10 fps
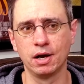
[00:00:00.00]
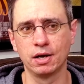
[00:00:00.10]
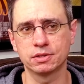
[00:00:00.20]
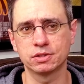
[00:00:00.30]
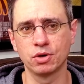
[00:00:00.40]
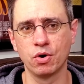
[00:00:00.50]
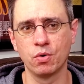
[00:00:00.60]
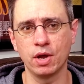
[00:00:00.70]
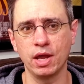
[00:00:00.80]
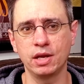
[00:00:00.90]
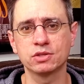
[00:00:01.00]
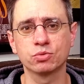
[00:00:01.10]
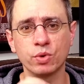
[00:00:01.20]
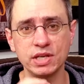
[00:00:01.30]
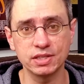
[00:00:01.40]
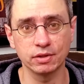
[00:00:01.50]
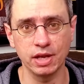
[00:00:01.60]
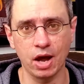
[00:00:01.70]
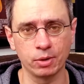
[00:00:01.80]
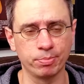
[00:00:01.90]
So it is
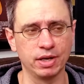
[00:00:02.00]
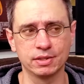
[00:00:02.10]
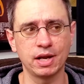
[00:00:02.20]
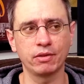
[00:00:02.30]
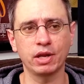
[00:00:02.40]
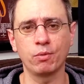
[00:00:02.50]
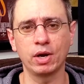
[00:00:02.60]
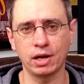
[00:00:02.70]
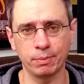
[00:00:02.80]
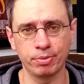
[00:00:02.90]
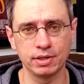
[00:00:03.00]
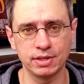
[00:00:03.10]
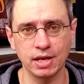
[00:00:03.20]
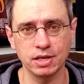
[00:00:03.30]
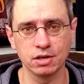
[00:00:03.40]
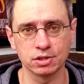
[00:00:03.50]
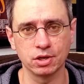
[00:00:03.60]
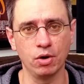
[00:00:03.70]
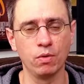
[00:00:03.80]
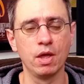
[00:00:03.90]
recently out of print. It's not like it went out of print 10 years
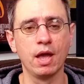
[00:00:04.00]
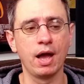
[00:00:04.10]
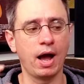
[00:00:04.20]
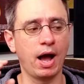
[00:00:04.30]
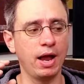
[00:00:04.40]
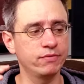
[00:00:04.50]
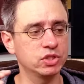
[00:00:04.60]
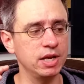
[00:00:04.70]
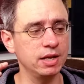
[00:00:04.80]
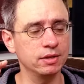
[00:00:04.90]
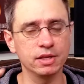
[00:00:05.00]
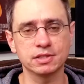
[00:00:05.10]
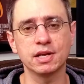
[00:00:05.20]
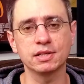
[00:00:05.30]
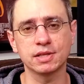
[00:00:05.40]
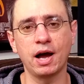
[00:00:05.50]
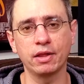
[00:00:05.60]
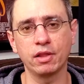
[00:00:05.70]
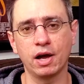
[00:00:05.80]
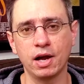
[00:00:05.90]
ago. I have seen listings
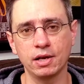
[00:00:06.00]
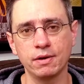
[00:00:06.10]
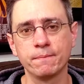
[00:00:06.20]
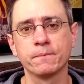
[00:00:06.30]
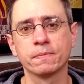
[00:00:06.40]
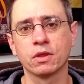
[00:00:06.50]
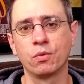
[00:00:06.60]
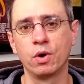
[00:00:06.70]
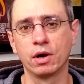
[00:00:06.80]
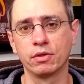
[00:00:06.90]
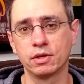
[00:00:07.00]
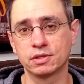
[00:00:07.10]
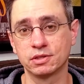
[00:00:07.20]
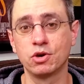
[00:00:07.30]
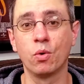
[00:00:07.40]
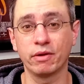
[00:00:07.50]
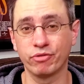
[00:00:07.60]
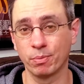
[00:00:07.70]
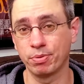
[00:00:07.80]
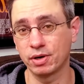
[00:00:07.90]
online where this is going
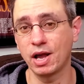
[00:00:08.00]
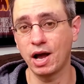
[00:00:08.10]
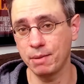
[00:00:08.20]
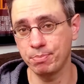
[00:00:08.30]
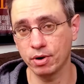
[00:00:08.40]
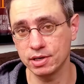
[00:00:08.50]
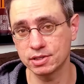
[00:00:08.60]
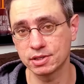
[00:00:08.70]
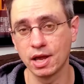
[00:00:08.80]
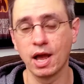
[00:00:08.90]
for a pretty high price.